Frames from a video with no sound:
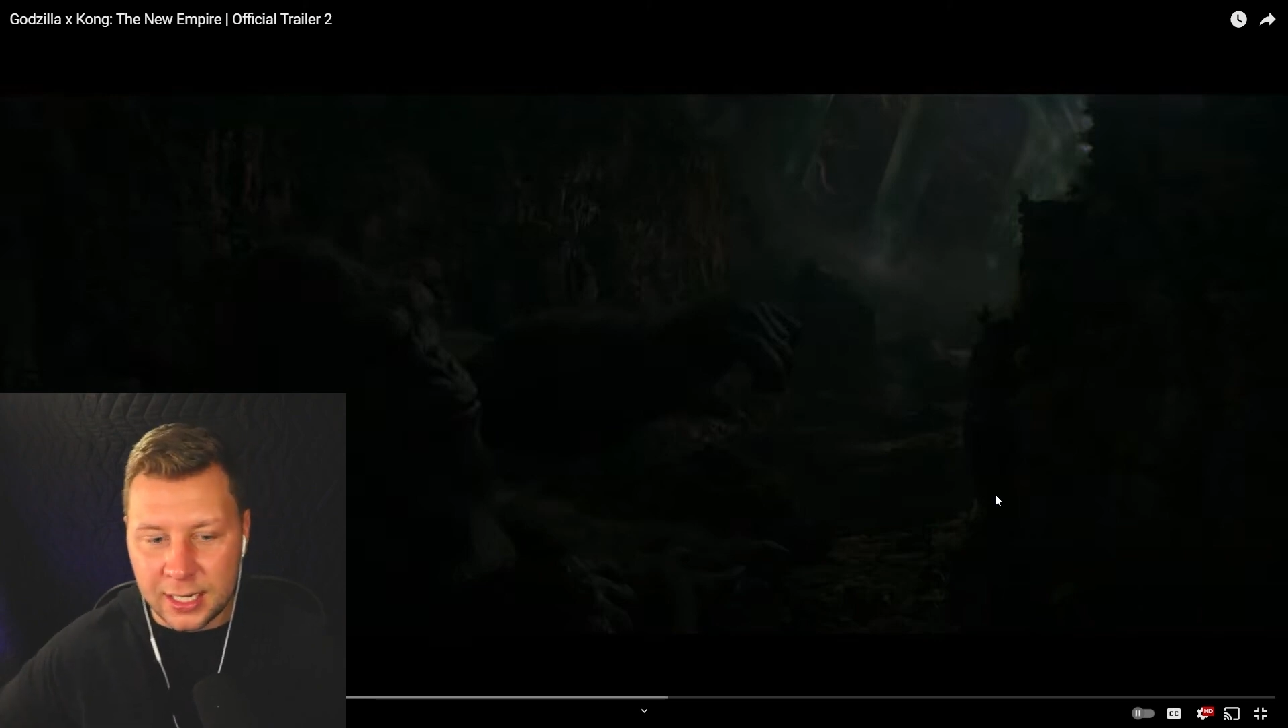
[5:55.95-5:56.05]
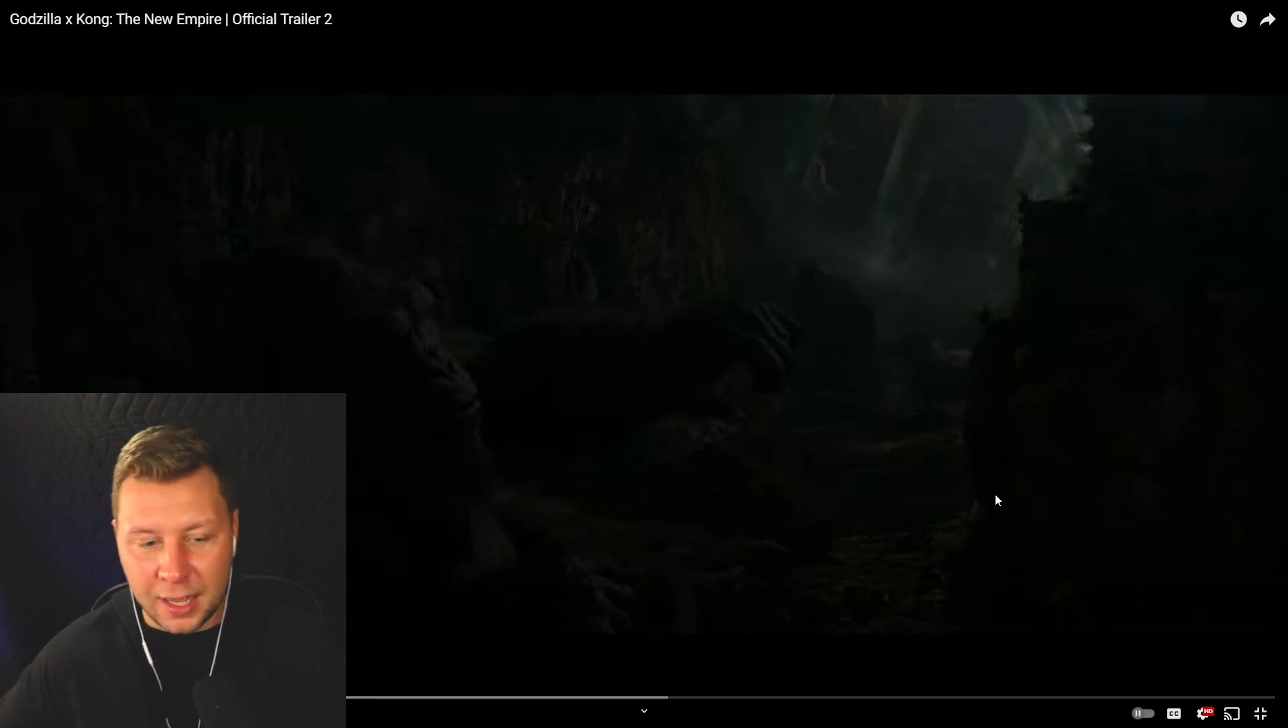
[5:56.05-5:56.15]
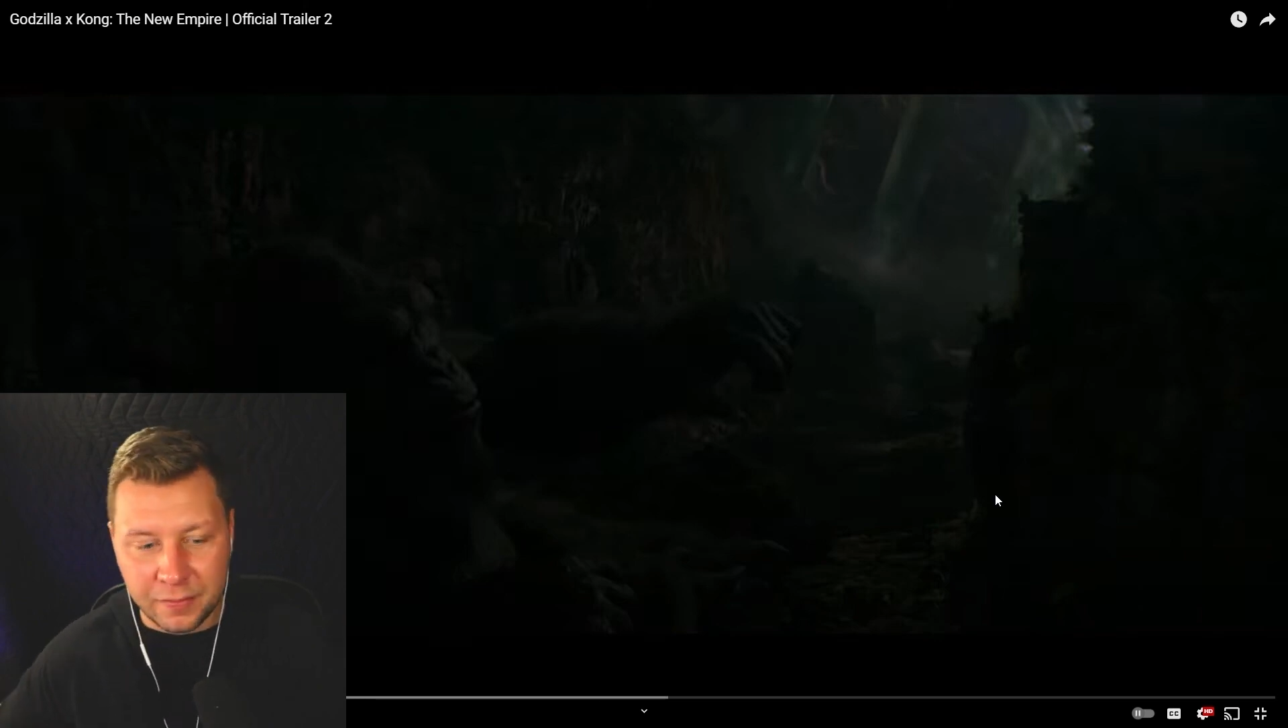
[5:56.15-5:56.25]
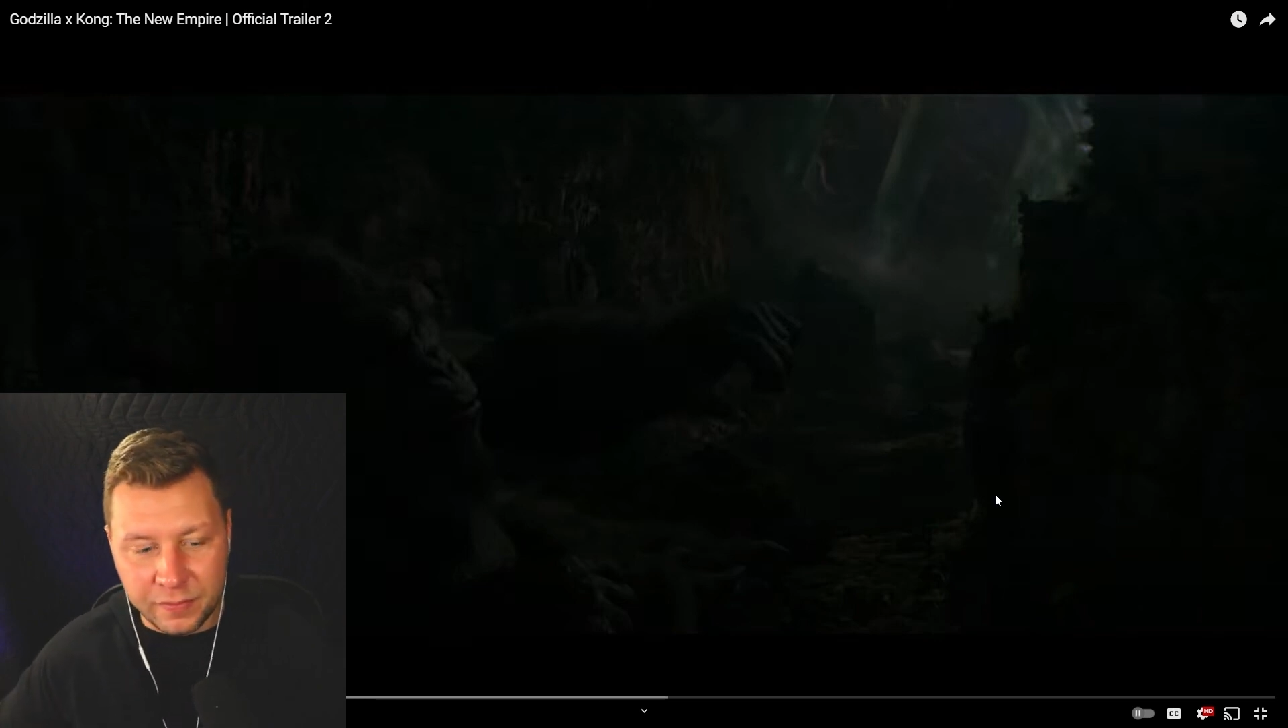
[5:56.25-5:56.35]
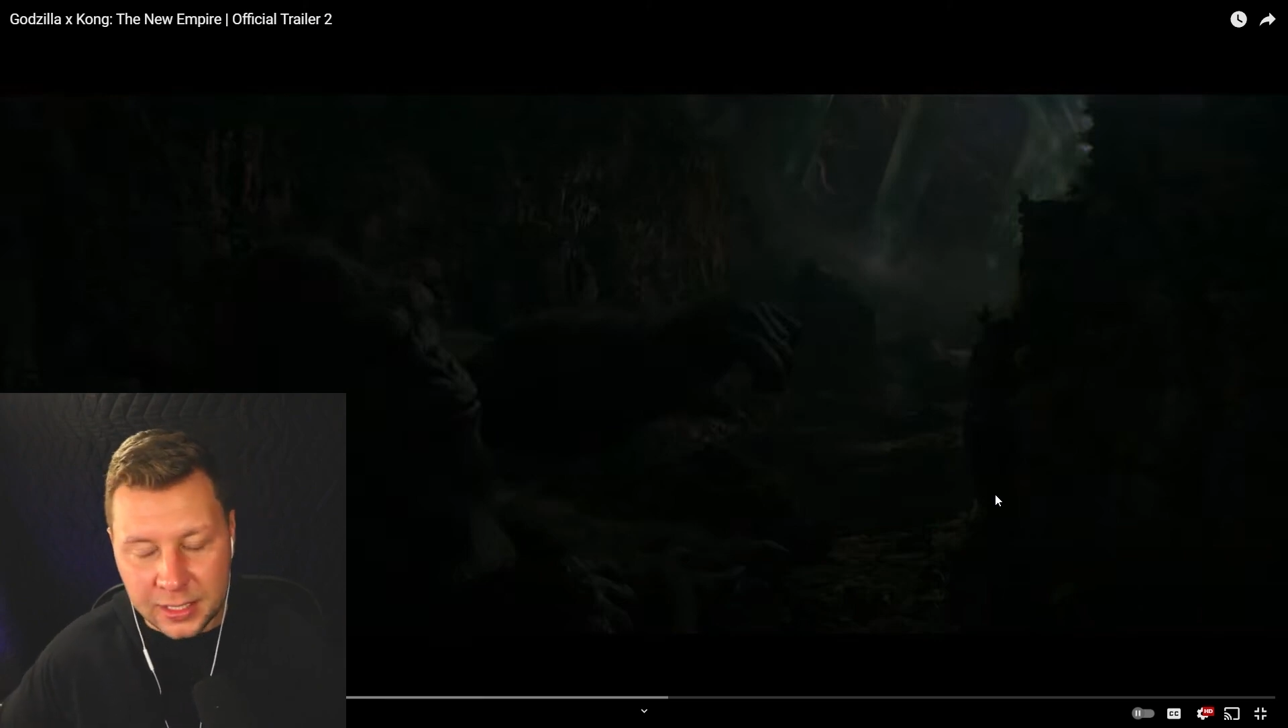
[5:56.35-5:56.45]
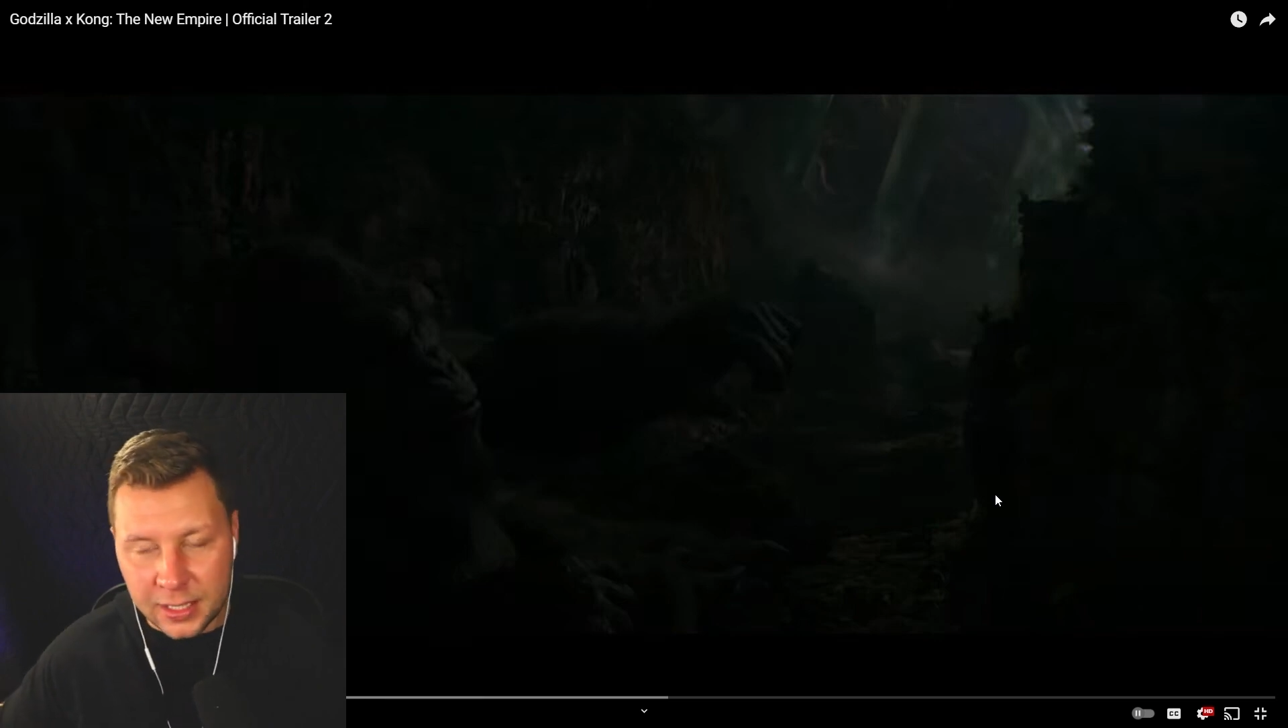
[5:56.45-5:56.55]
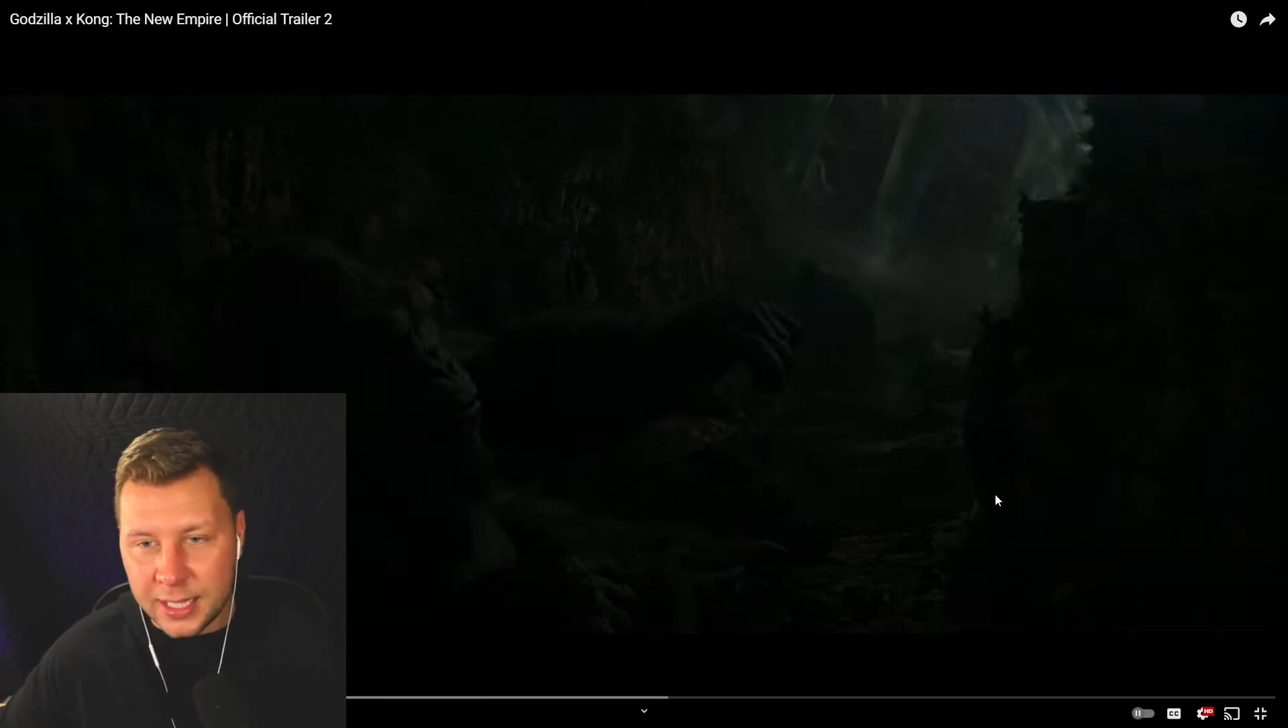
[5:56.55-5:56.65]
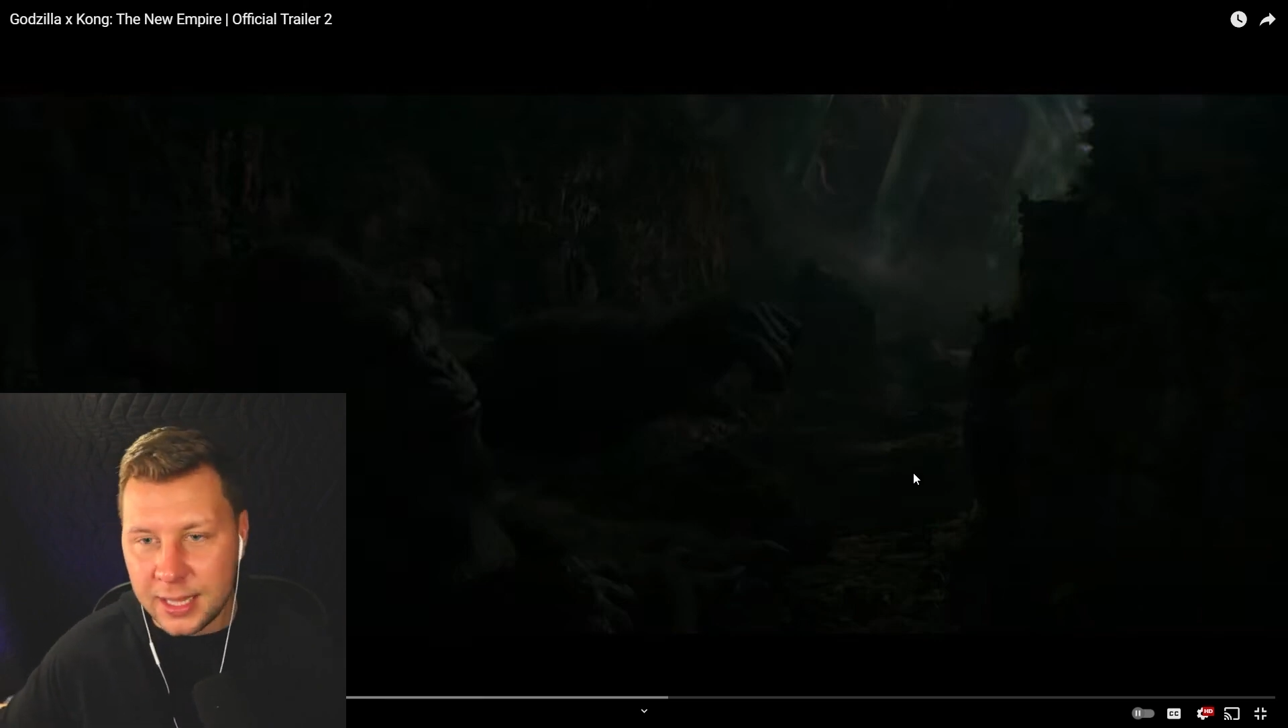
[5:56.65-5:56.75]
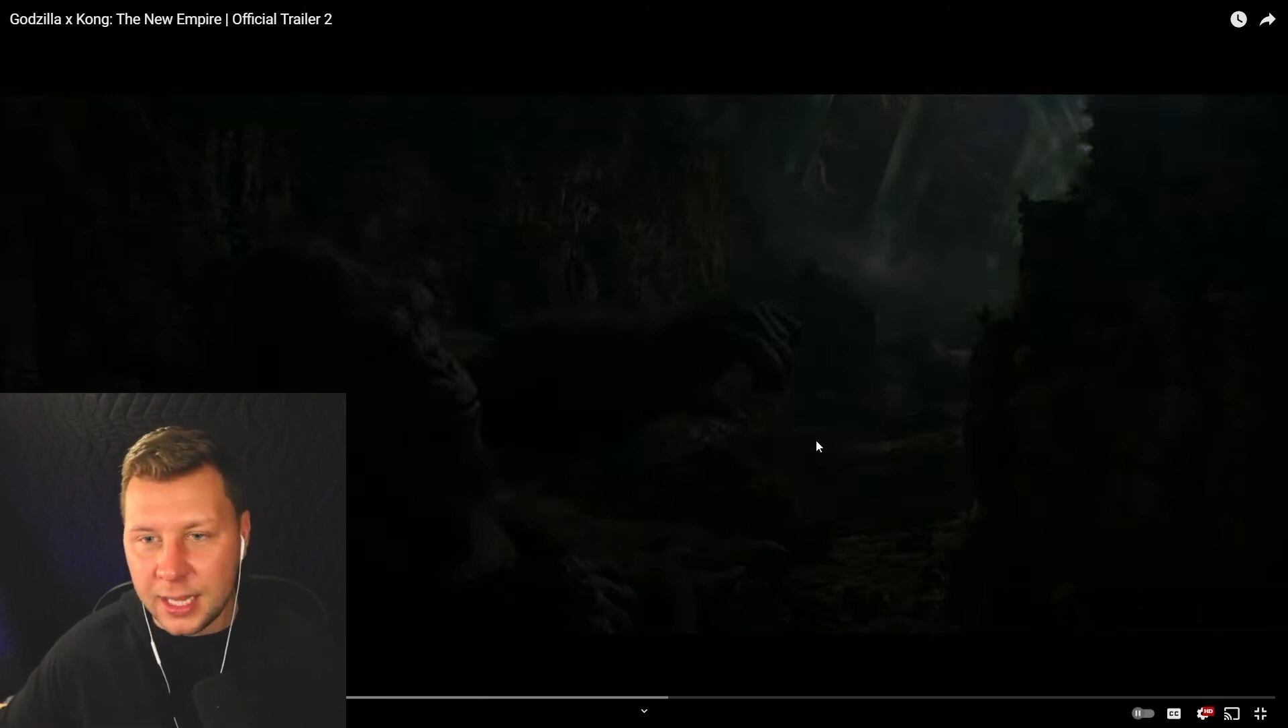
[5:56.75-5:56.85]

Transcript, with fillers: I feel like they